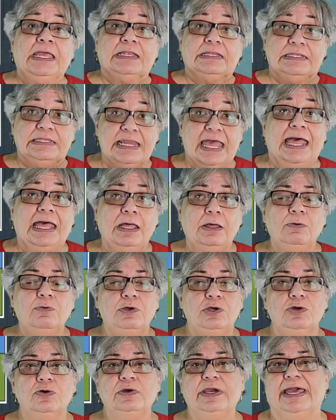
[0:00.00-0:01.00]
now
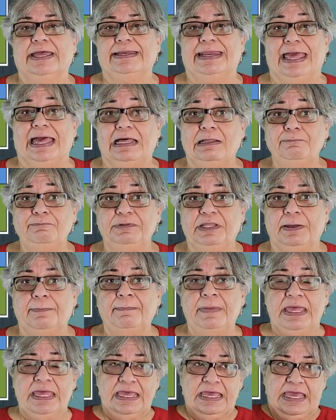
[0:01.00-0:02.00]
you can help
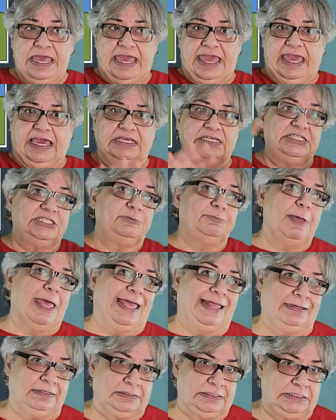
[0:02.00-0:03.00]
them
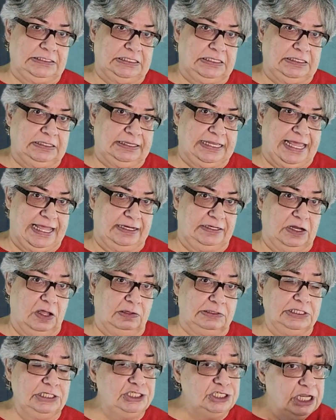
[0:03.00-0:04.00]
expand their
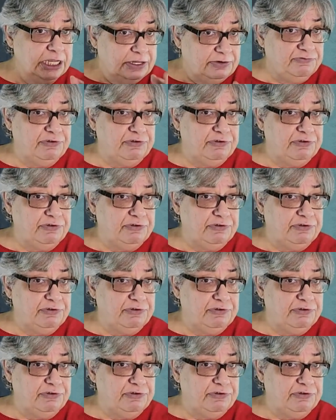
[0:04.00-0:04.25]
knowledge.